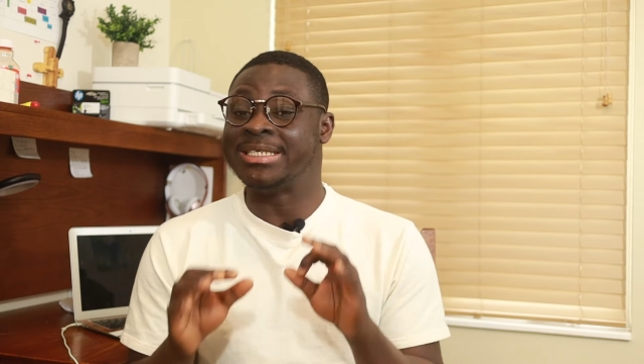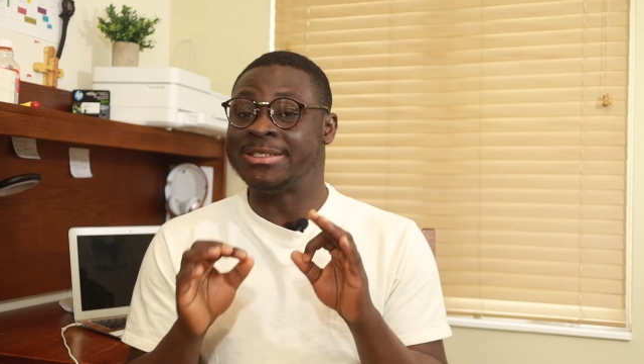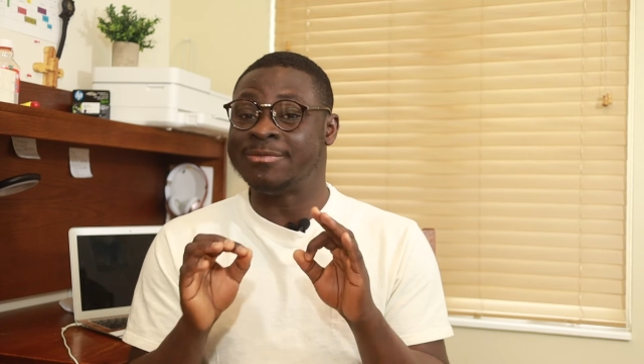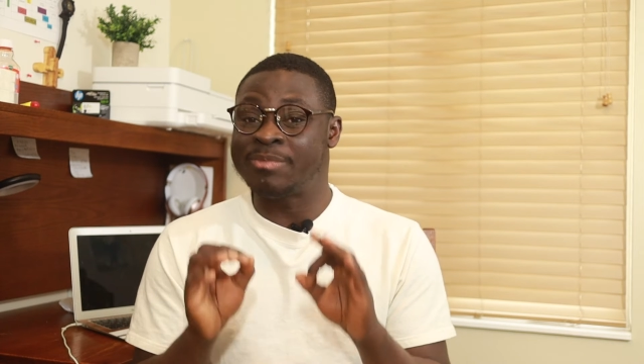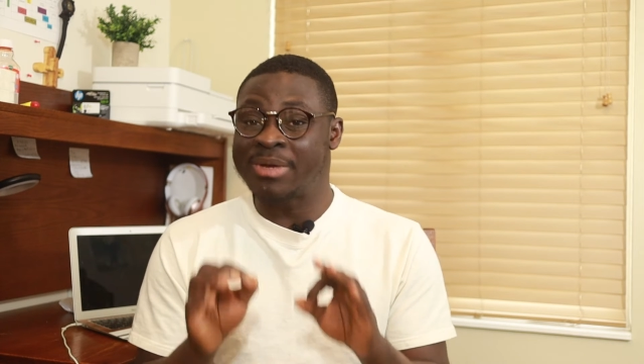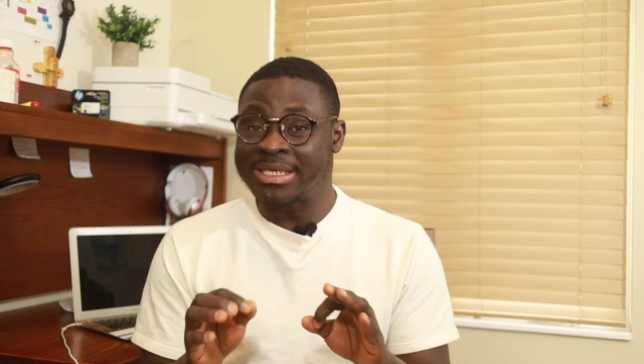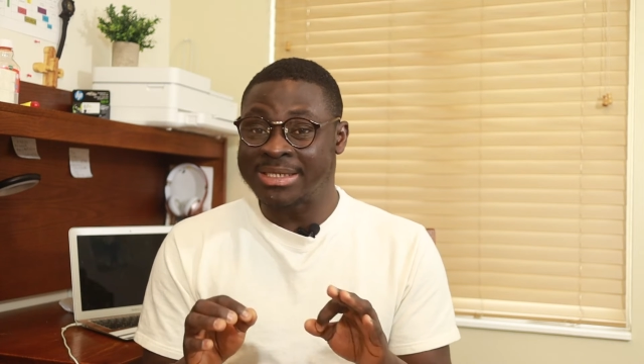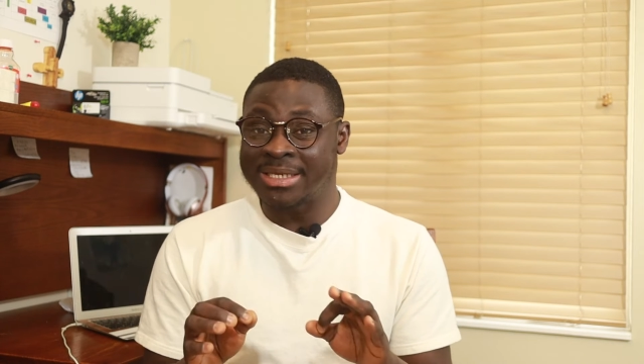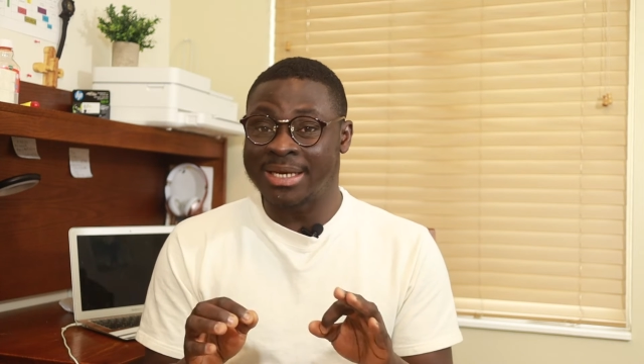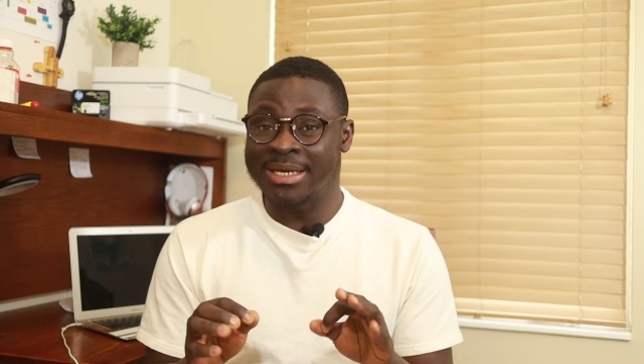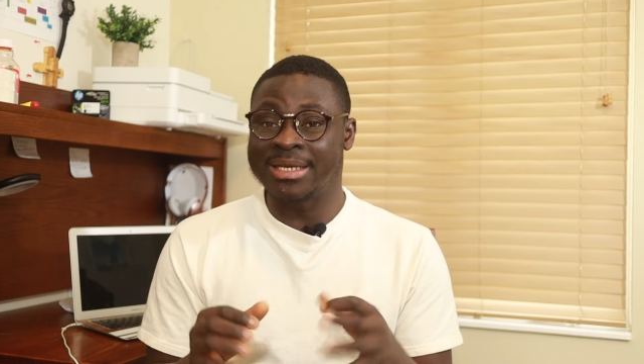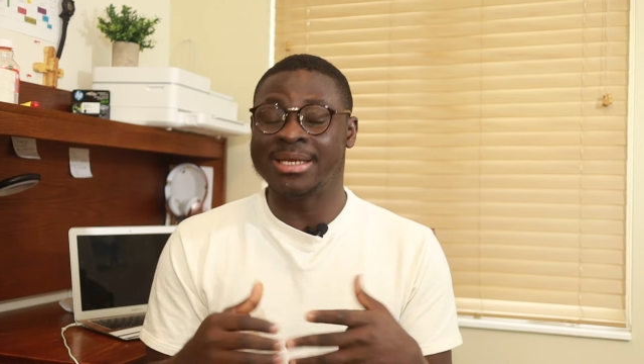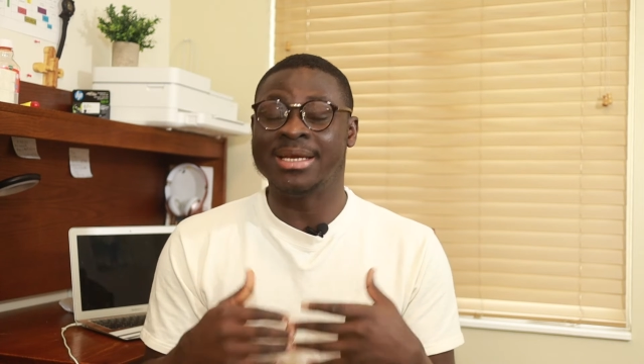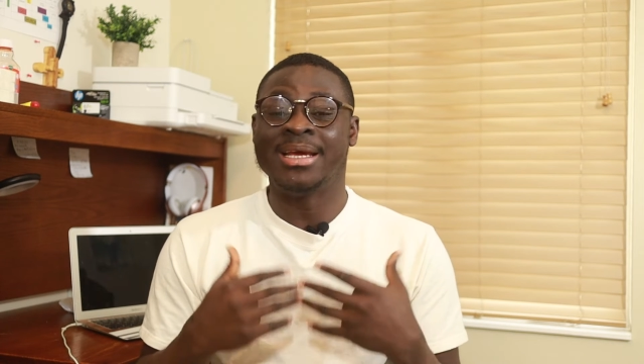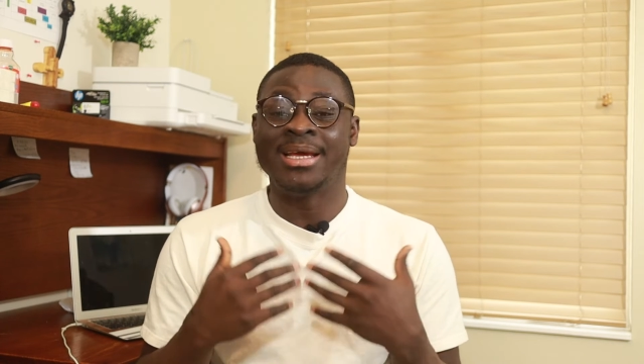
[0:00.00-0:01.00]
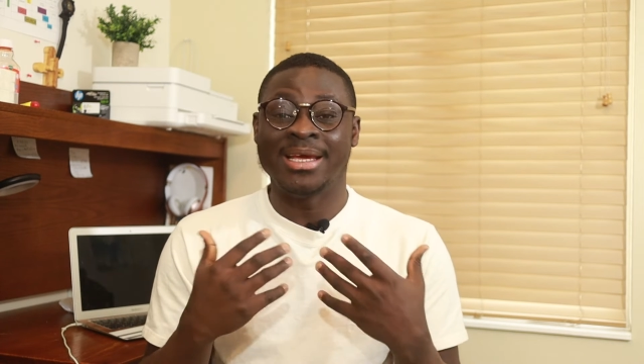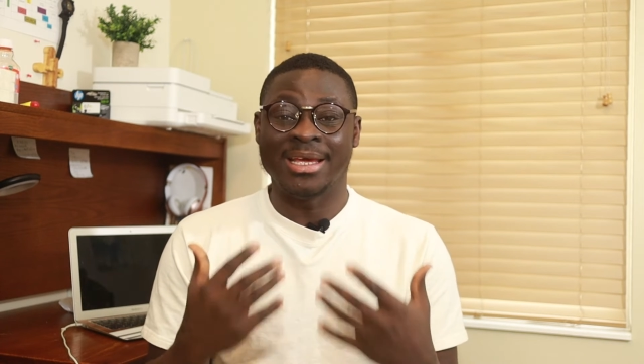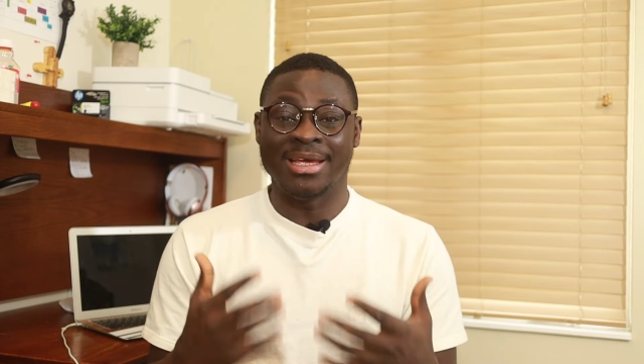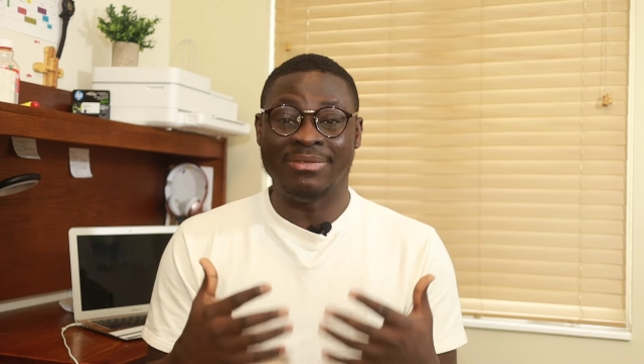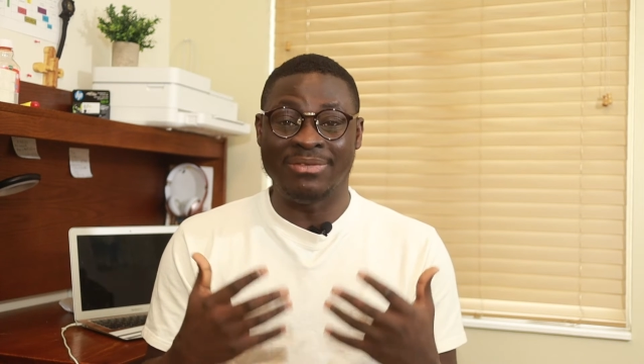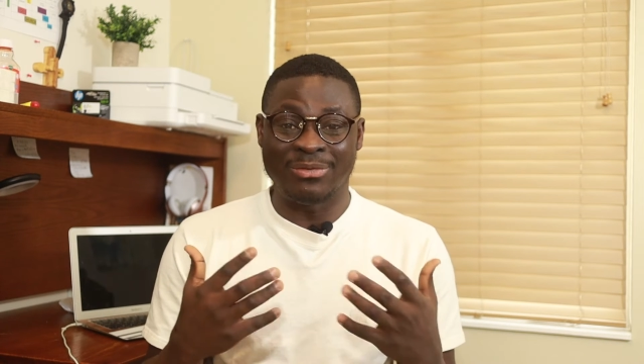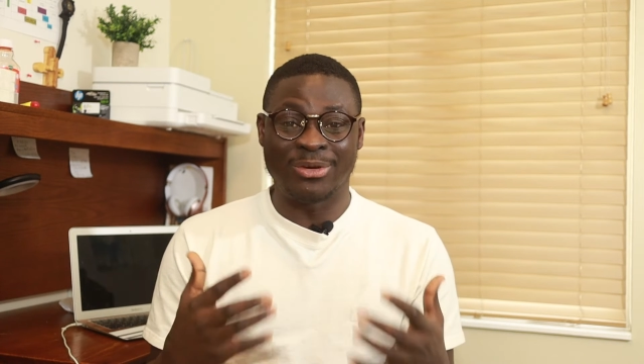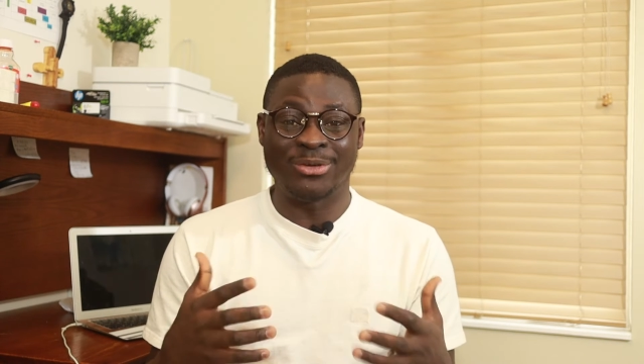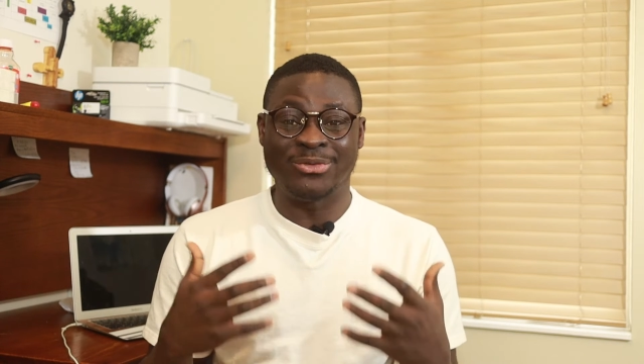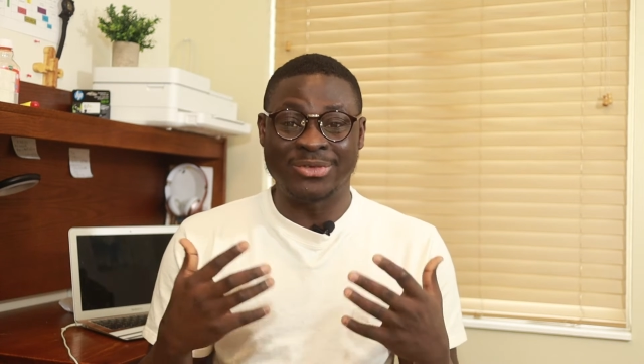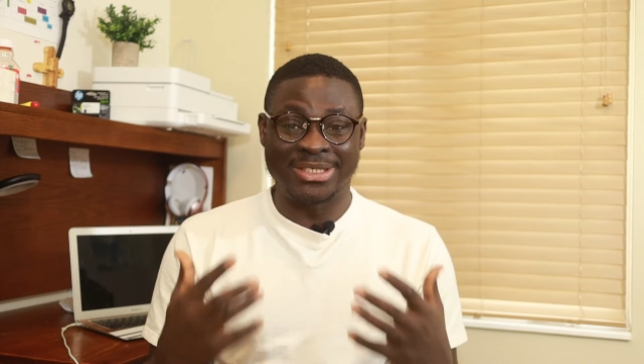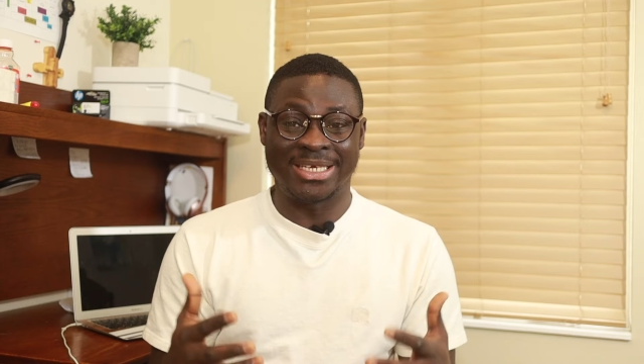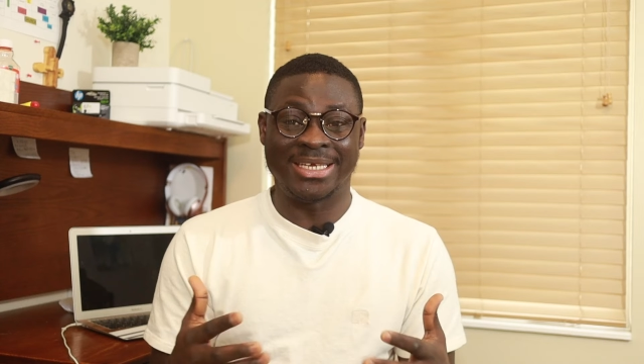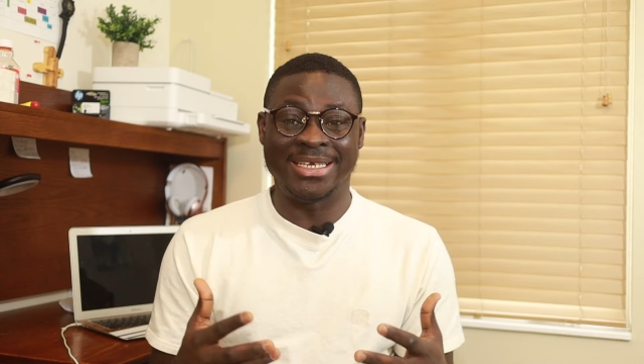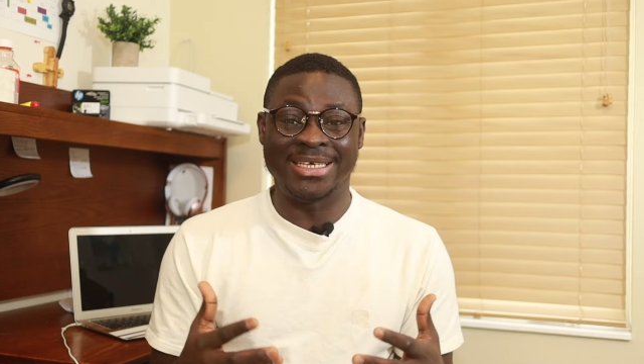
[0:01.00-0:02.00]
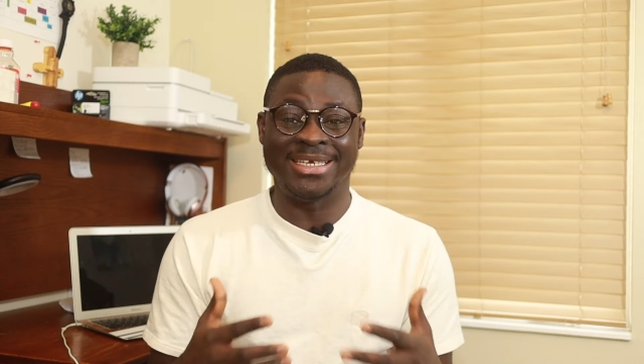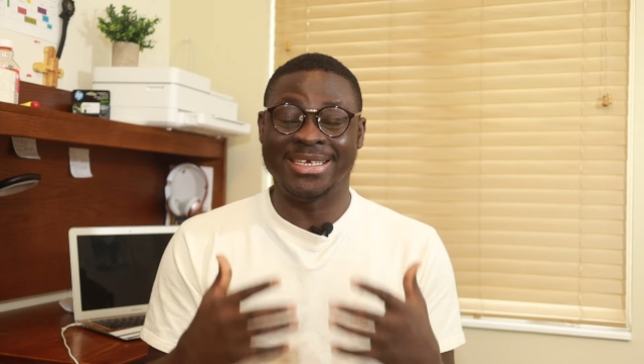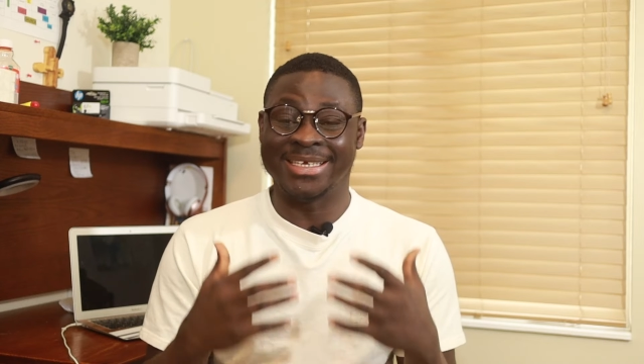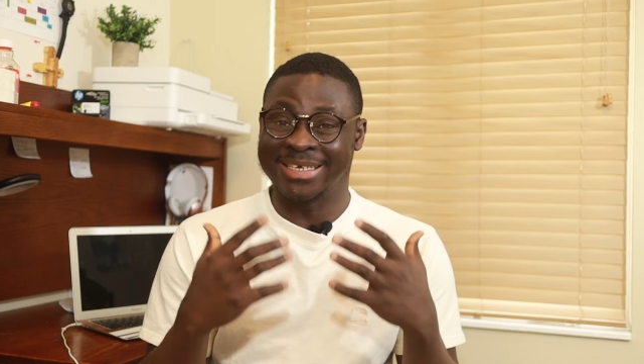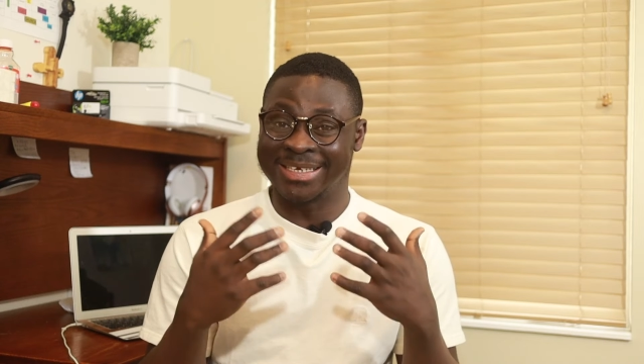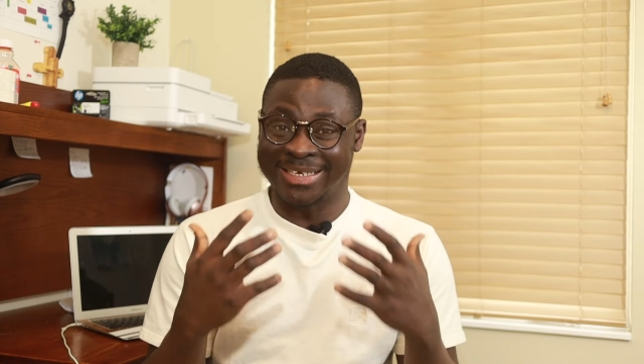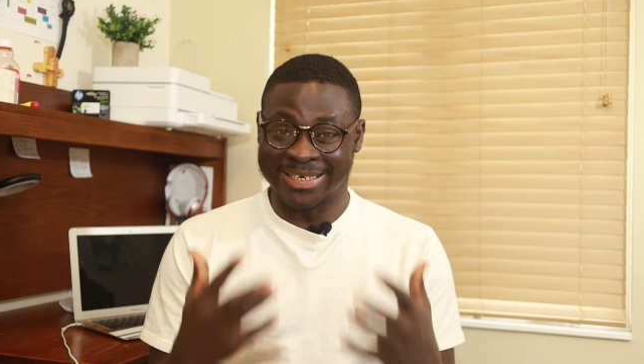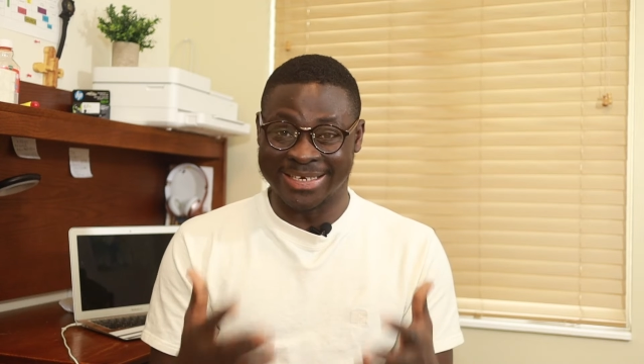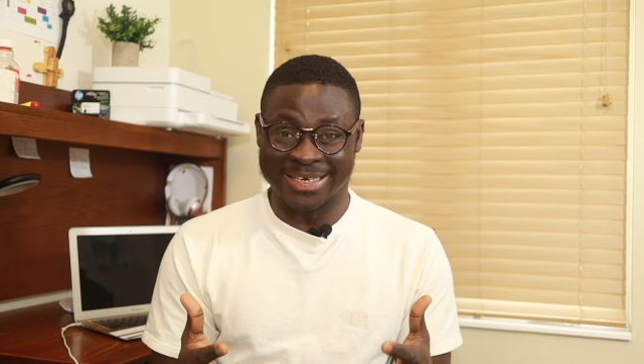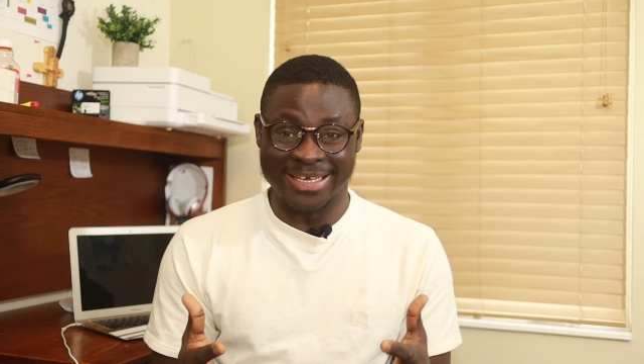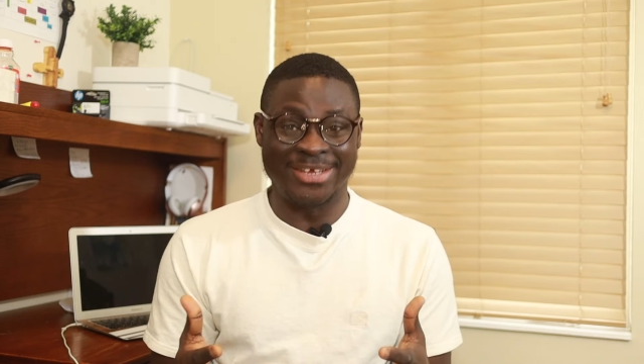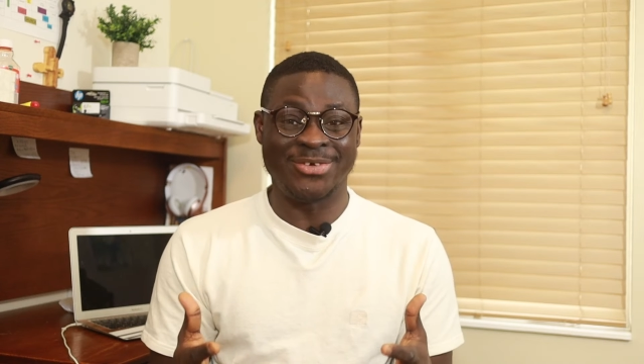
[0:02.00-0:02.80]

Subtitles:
especially if you want to study in the